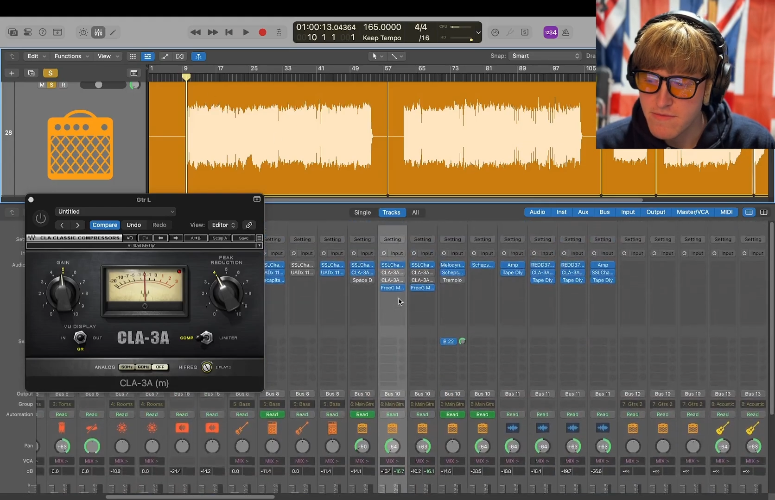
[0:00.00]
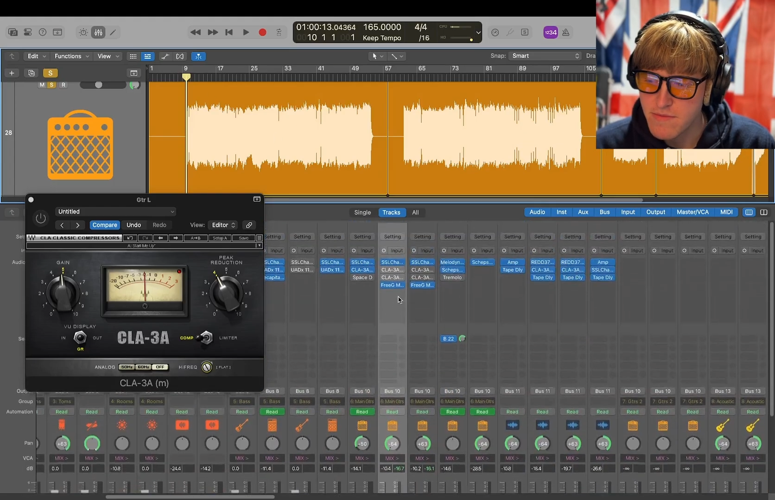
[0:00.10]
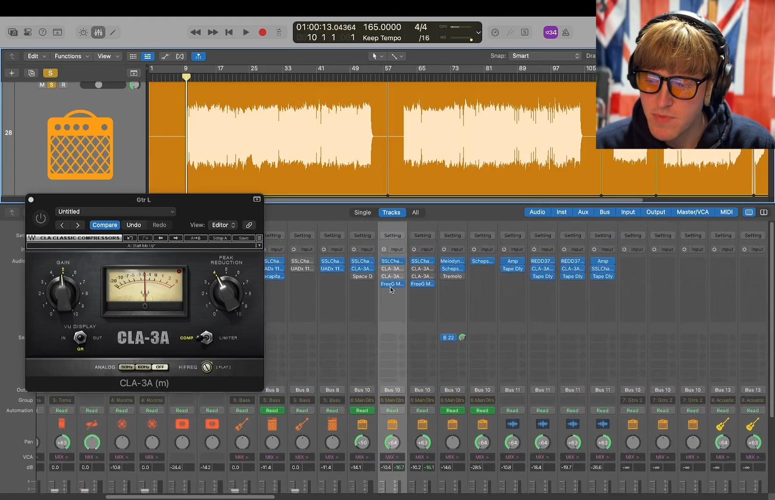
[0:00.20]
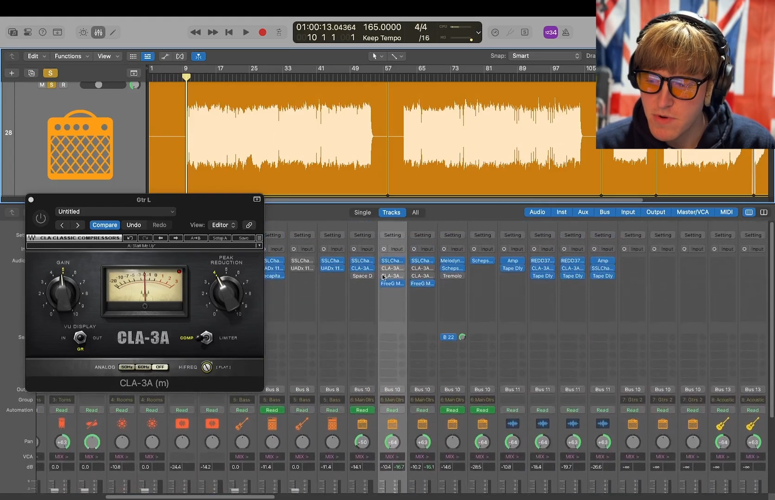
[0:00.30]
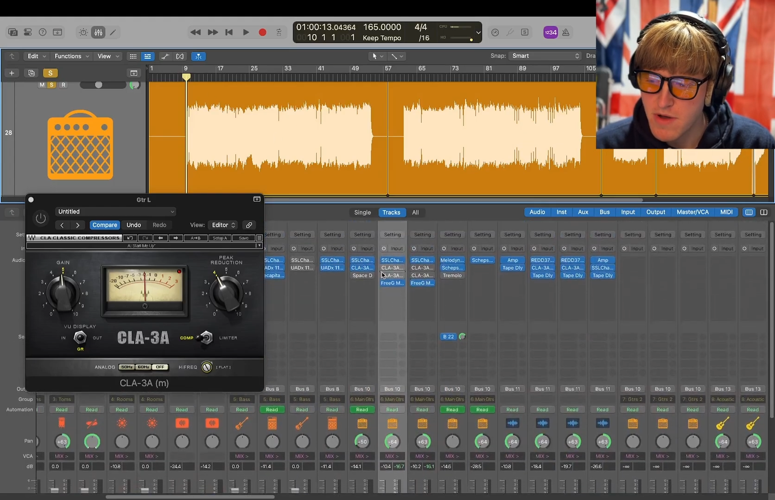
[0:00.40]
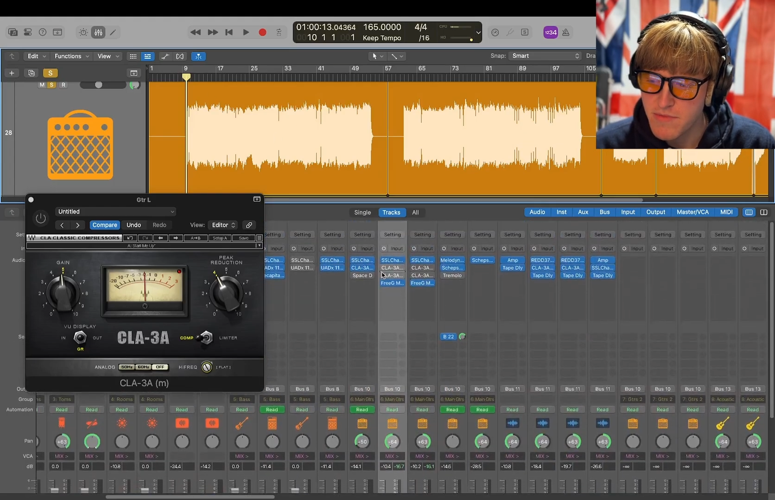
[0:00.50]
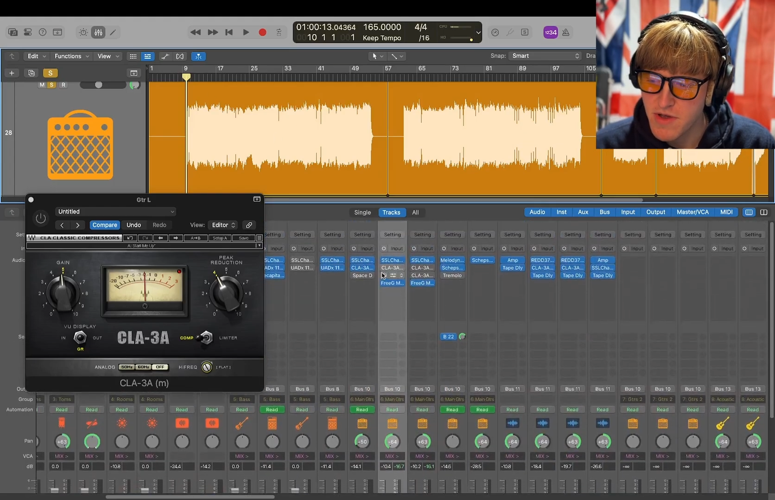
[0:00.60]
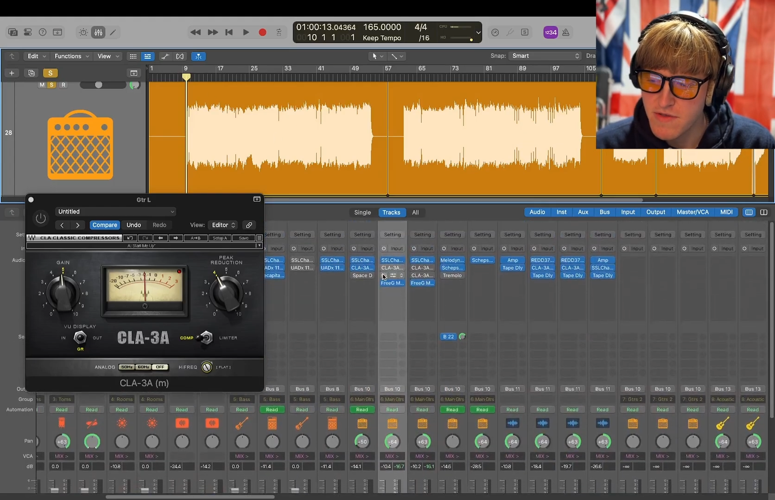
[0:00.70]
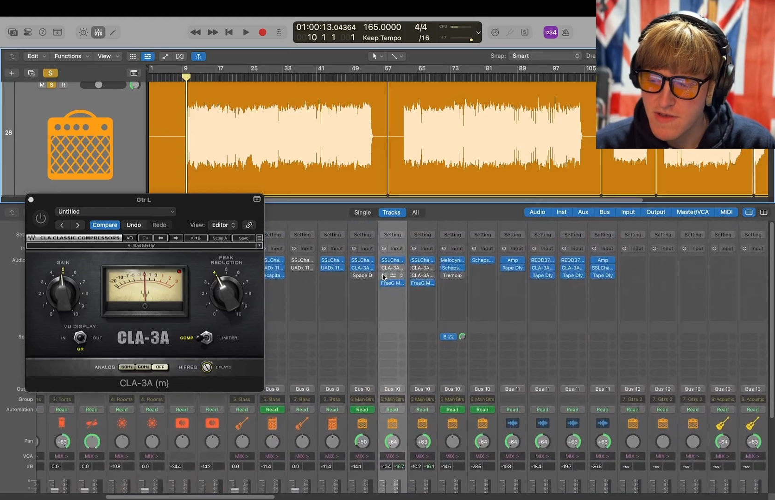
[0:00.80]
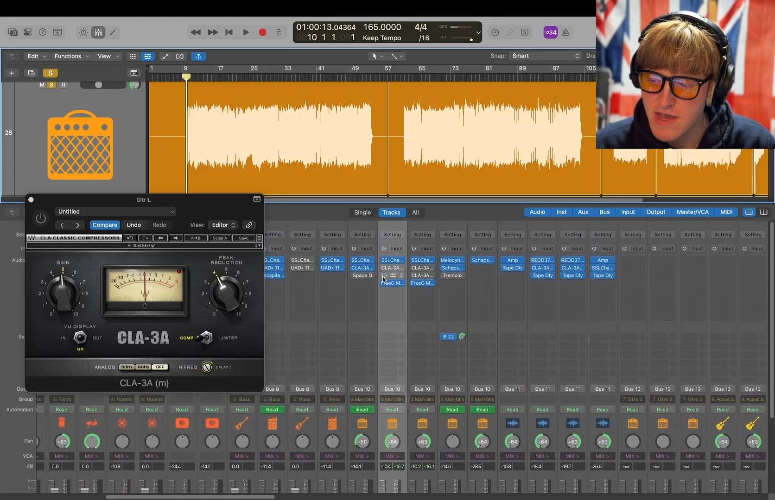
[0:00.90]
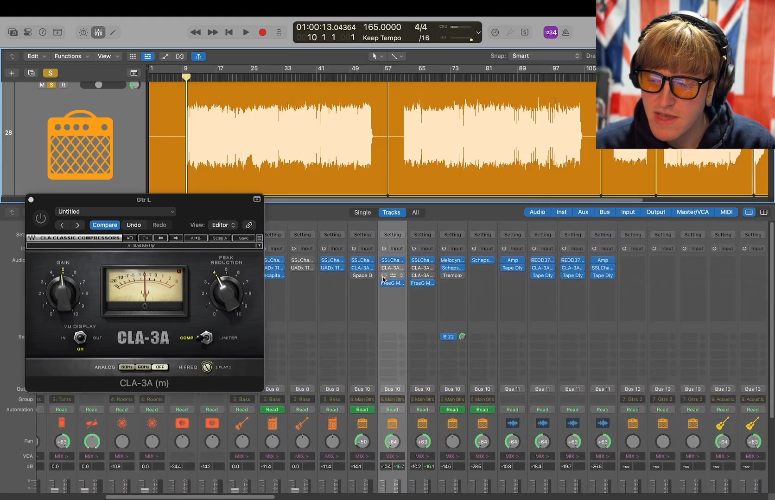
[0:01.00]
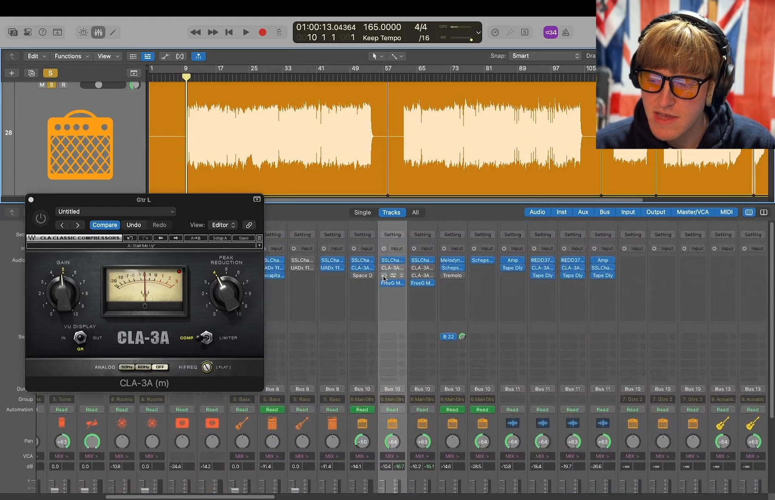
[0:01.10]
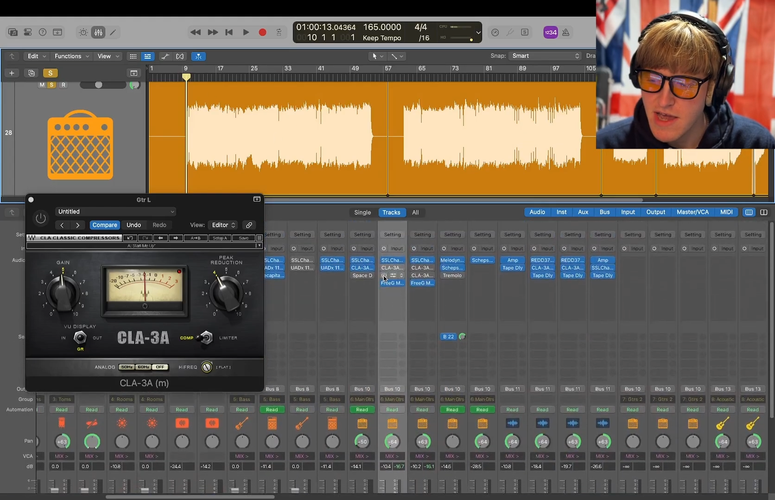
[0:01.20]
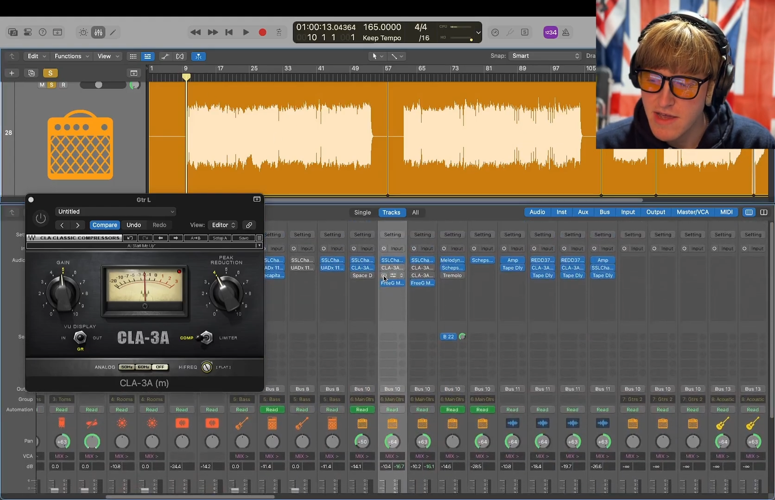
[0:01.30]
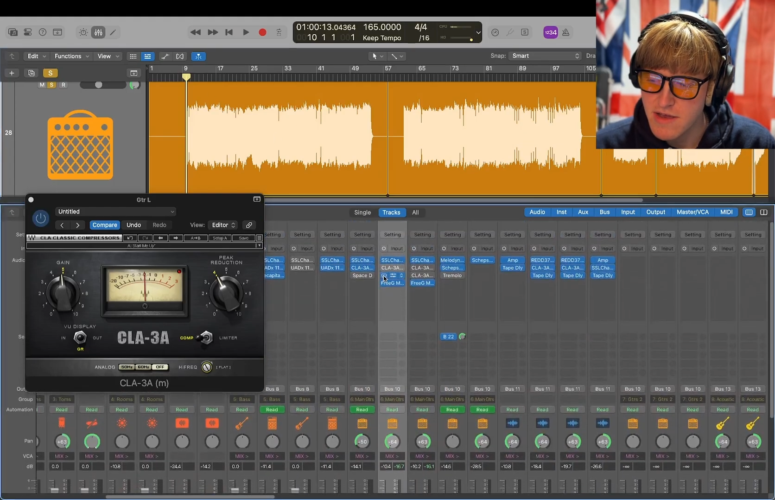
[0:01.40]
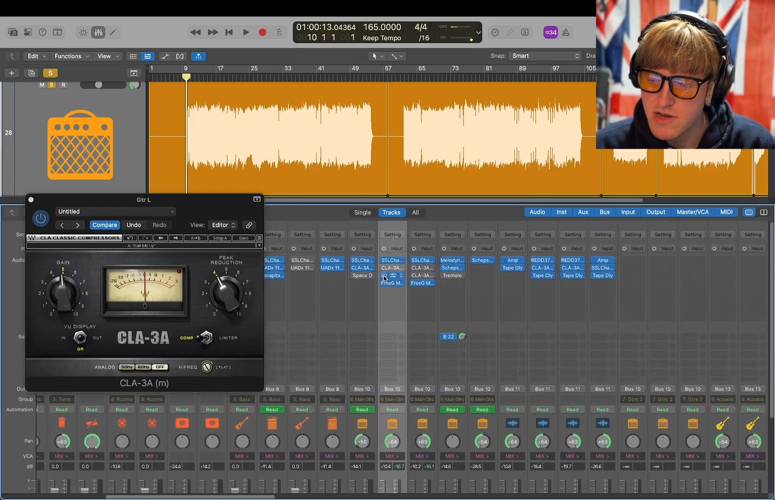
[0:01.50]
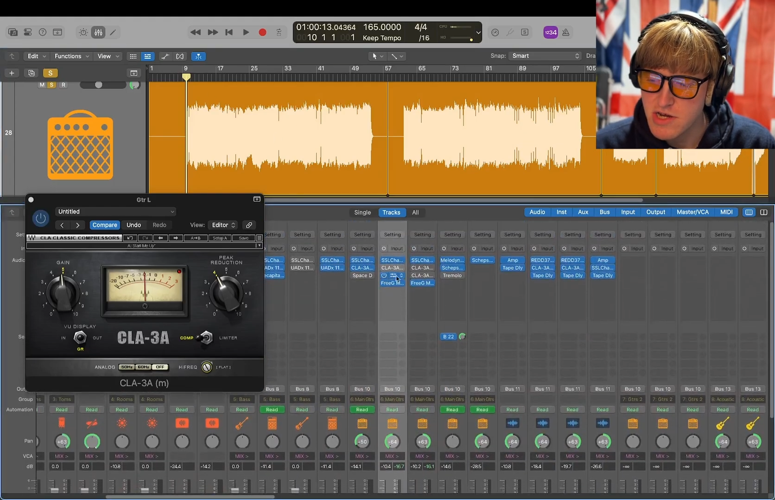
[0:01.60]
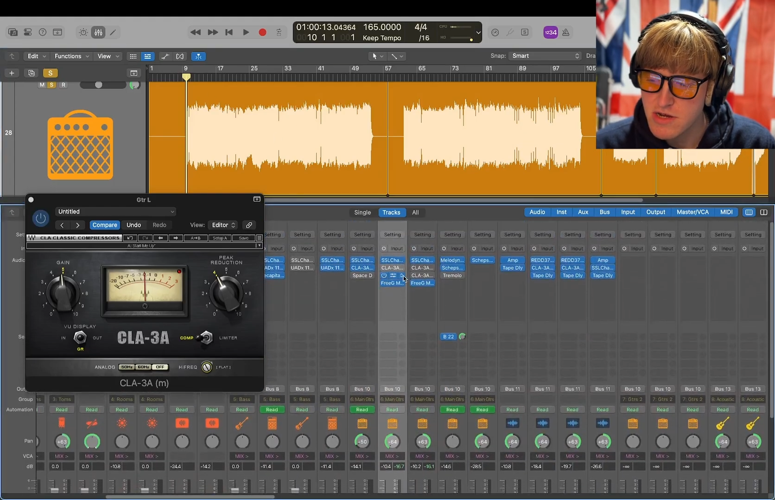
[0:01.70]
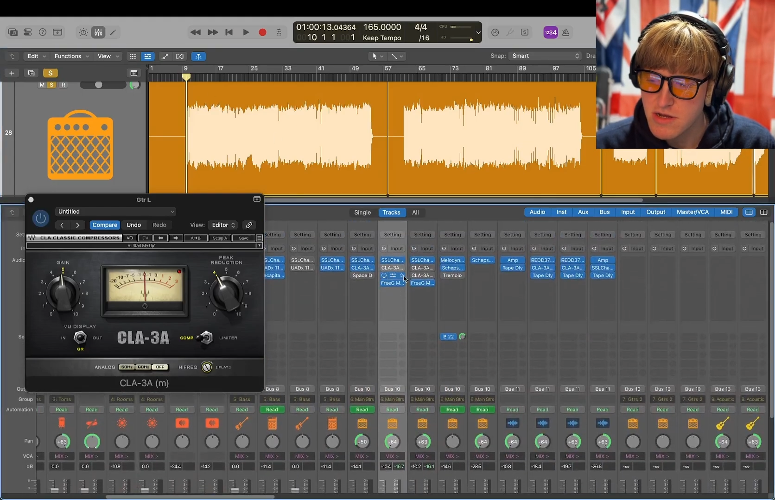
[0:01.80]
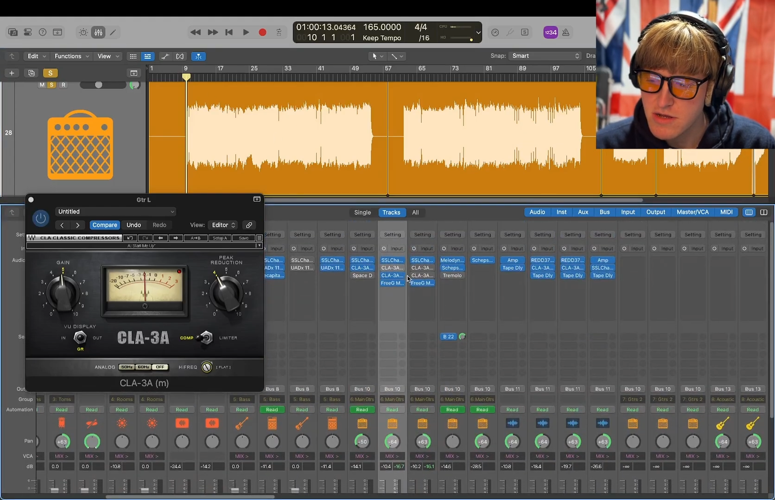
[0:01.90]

but I'm going to engage